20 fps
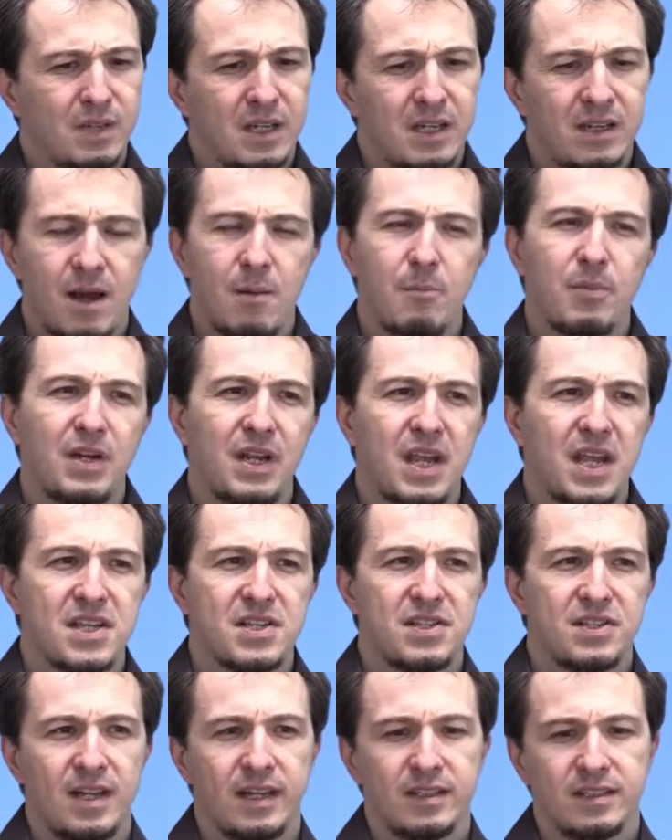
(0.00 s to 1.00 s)
big
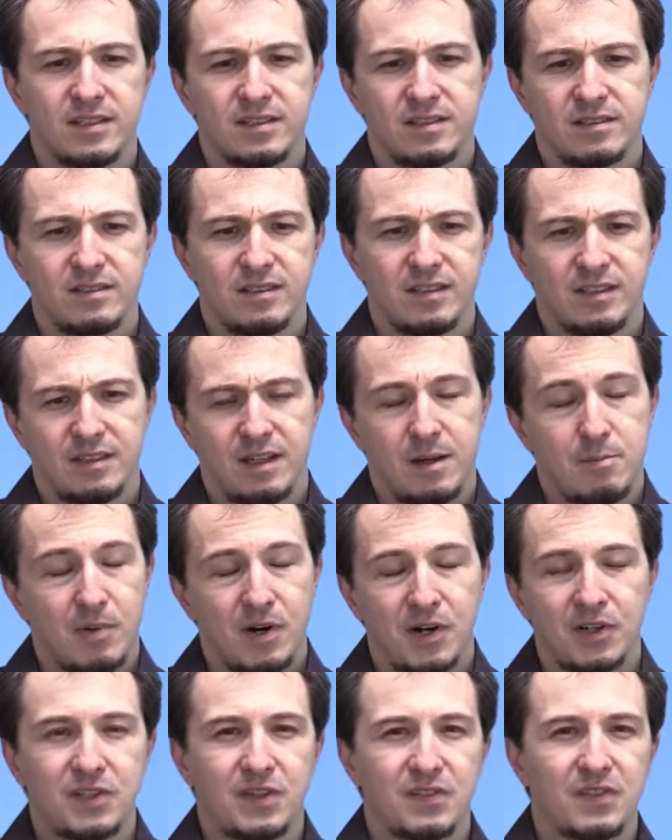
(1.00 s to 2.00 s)
companies that are
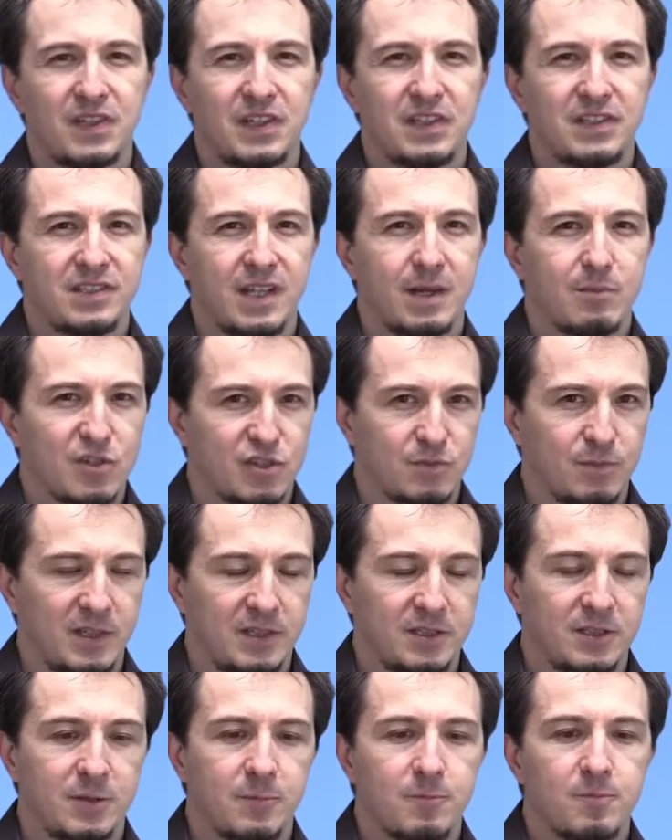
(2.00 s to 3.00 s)
part of the
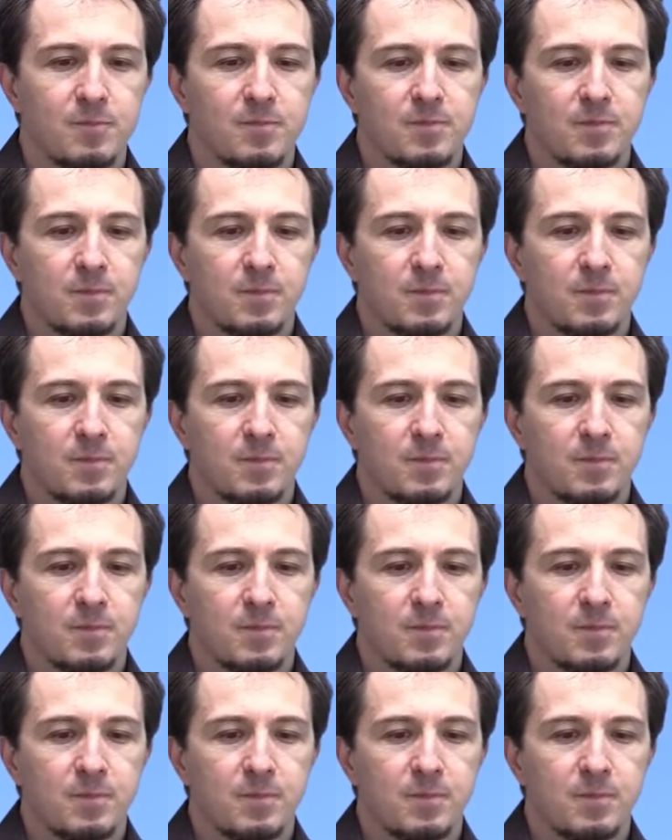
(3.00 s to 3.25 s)
establishment.